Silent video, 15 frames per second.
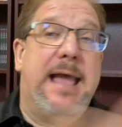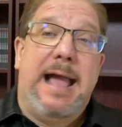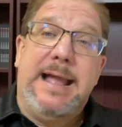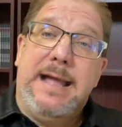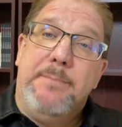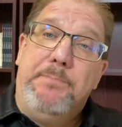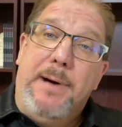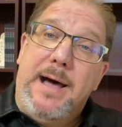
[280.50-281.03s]

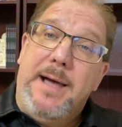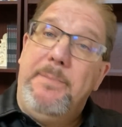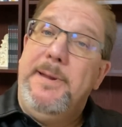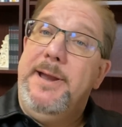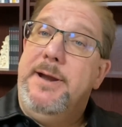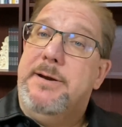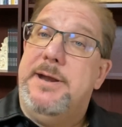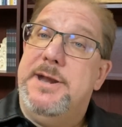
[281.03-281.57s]
I got Bob
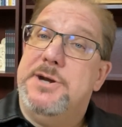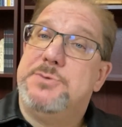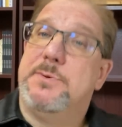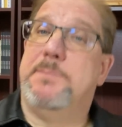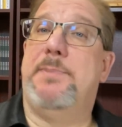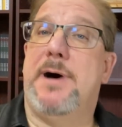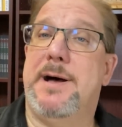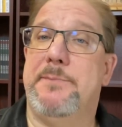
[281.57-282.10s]
here and here's
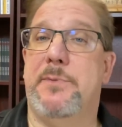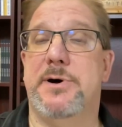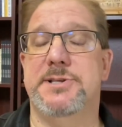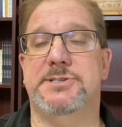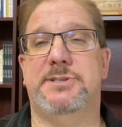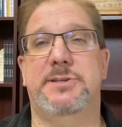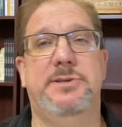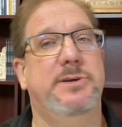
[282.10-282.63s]
what Bob
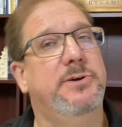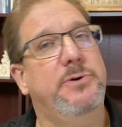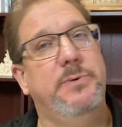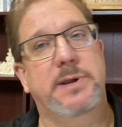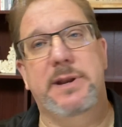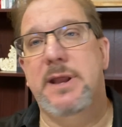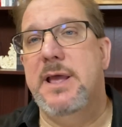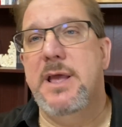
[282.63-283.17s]
wants to
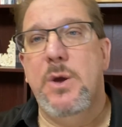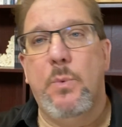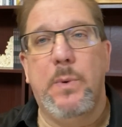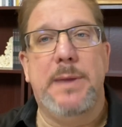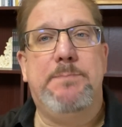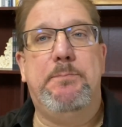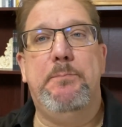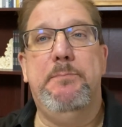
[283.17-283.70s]
do. And
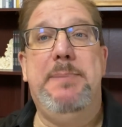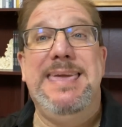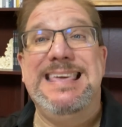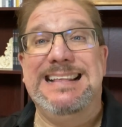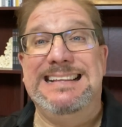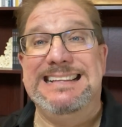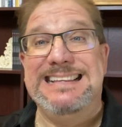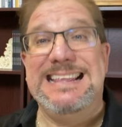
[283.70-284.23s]
we
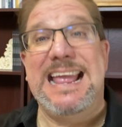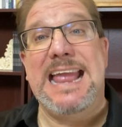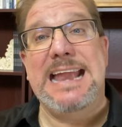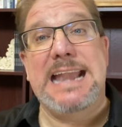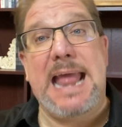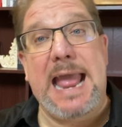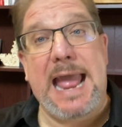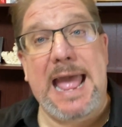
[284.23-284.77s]
build
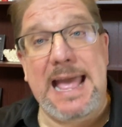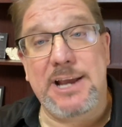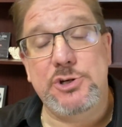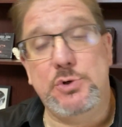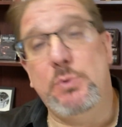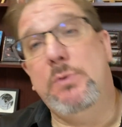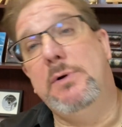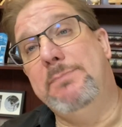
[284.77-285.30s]
an
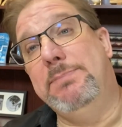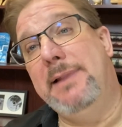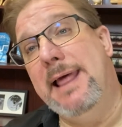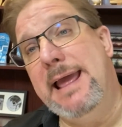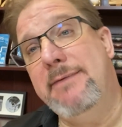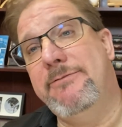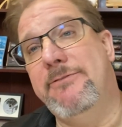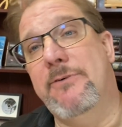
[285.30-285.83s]
actual
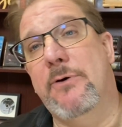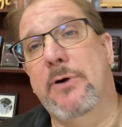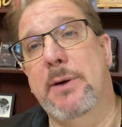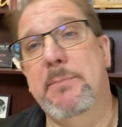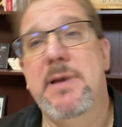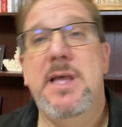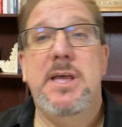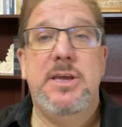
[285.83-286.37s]

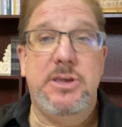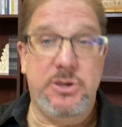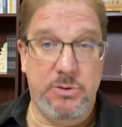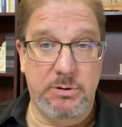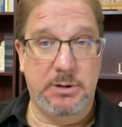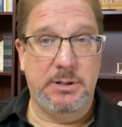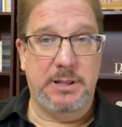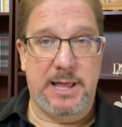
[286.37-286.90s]
platform
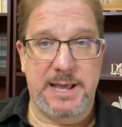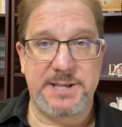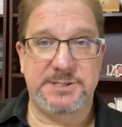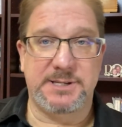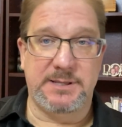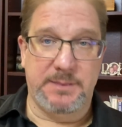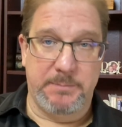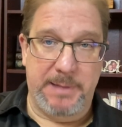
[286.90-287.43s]

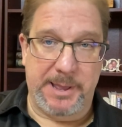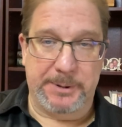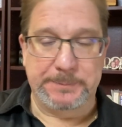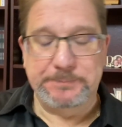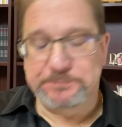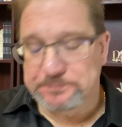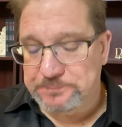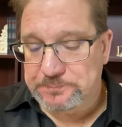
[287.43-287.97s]
utilizing the
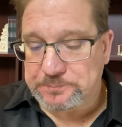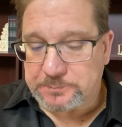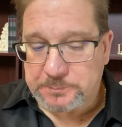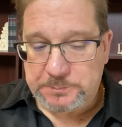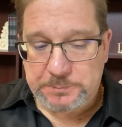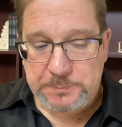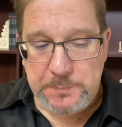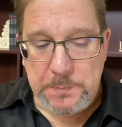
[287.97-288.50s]
metal.
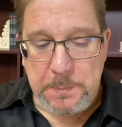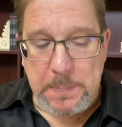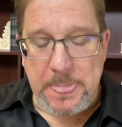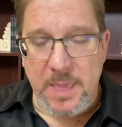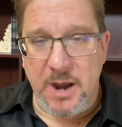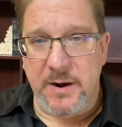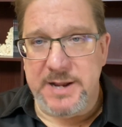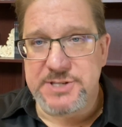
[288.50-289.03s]

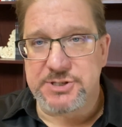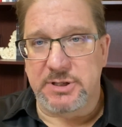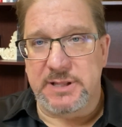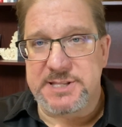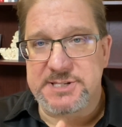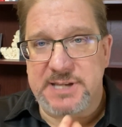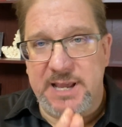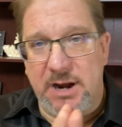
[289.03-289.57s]
All right, so
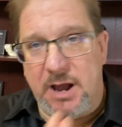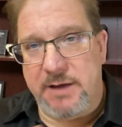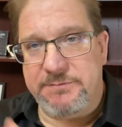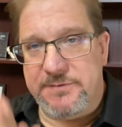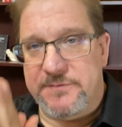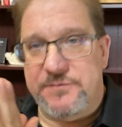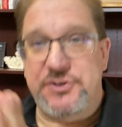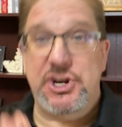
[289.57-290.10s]
let's get
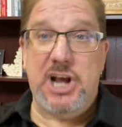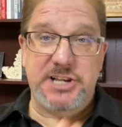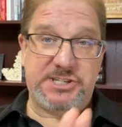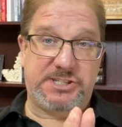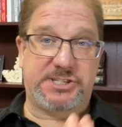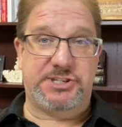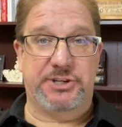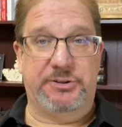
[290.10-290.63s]
off of
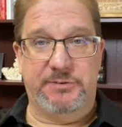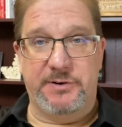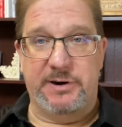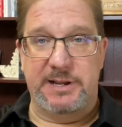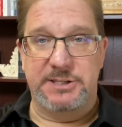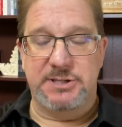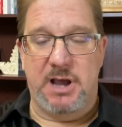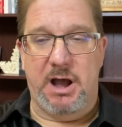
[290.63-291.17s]
just silver
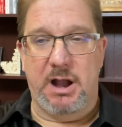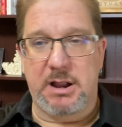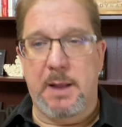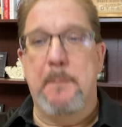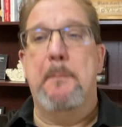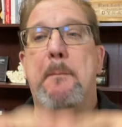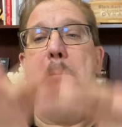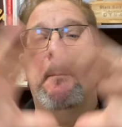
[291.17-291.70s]
and
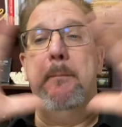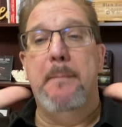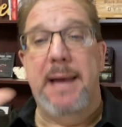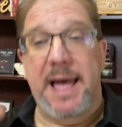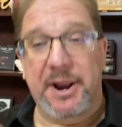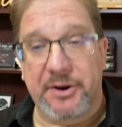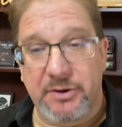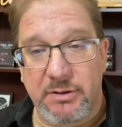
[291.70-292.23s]
talk
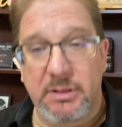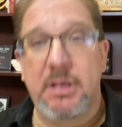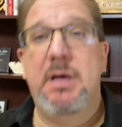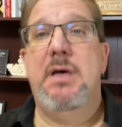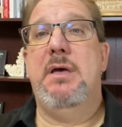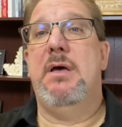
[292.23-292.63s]
metal,